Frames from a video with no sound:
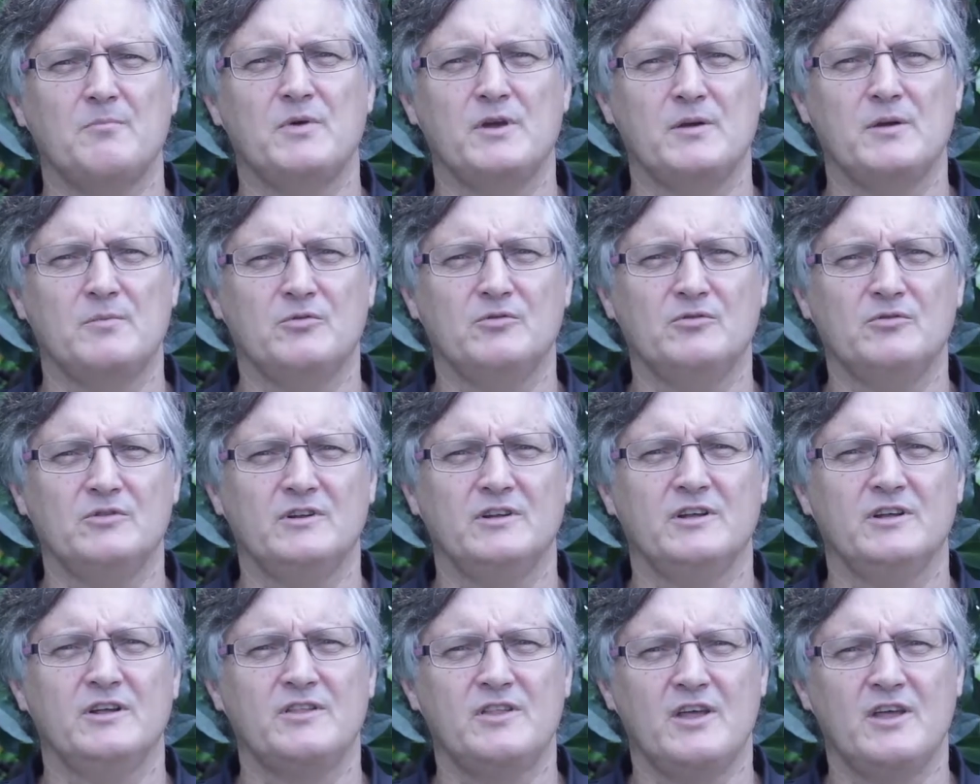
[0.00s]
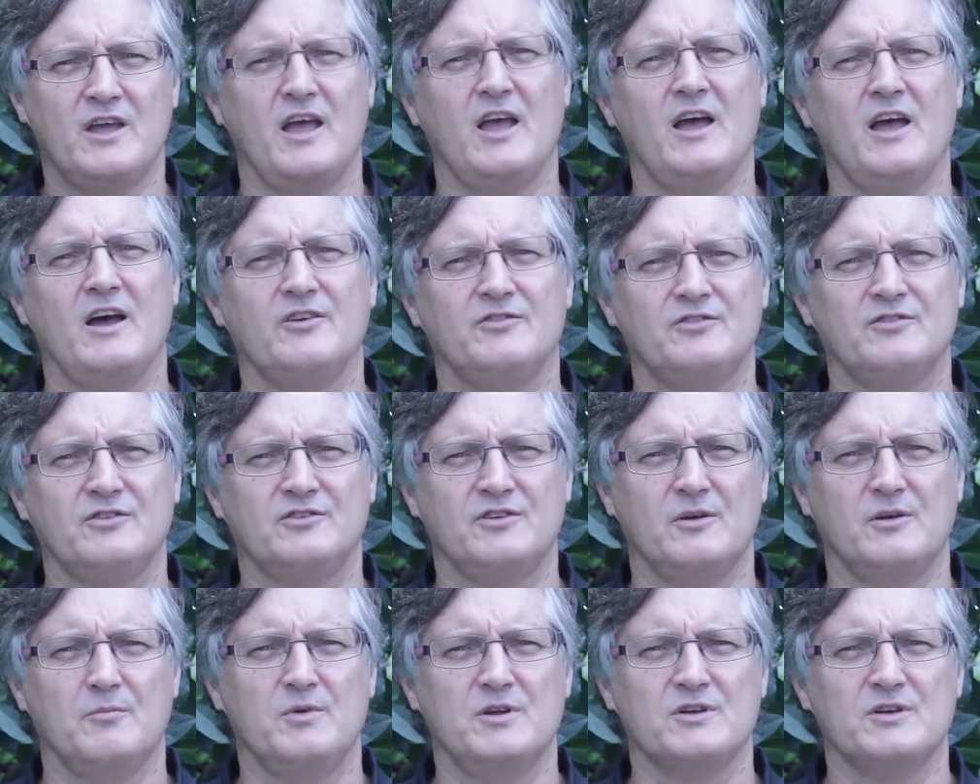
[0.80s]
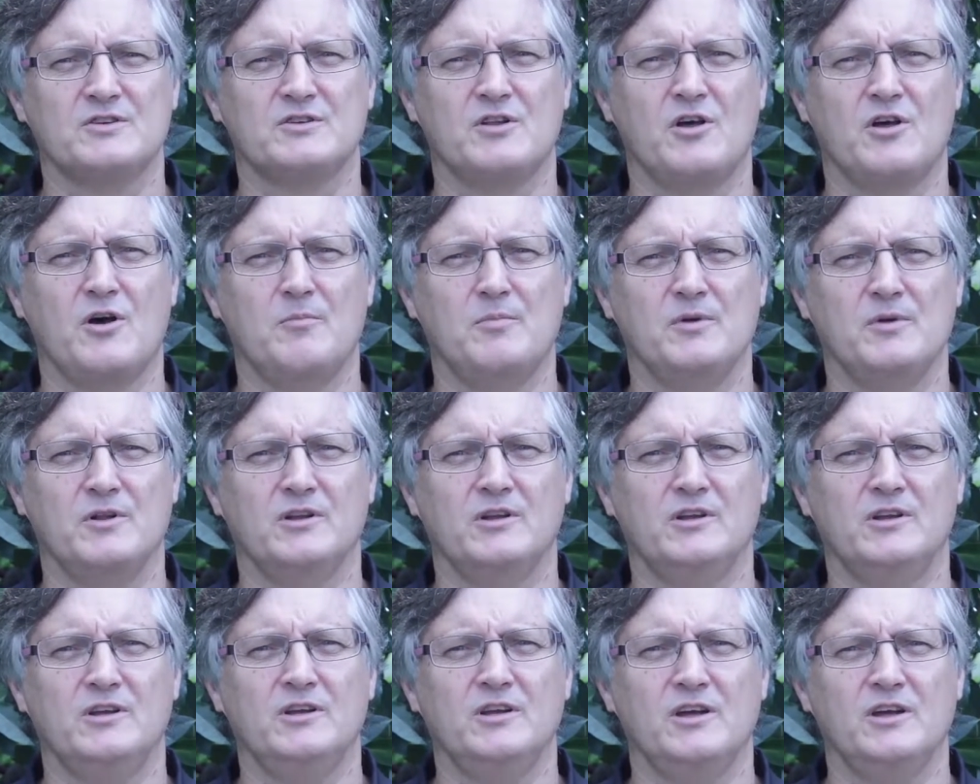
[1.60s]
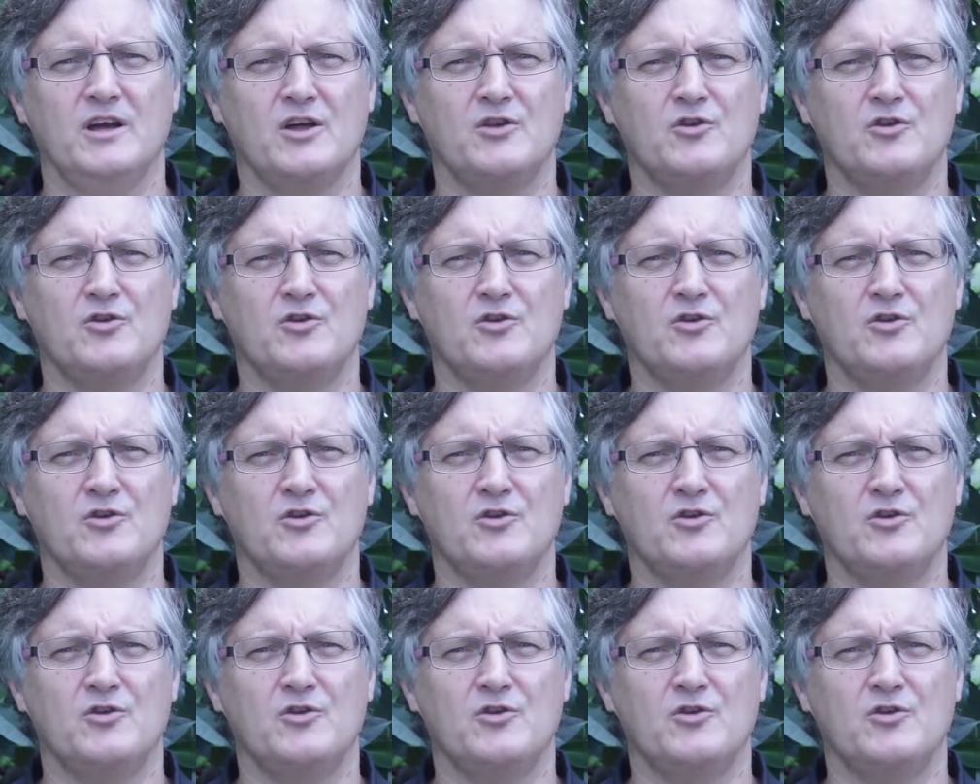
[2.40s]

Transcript: people, their house is their biggest liability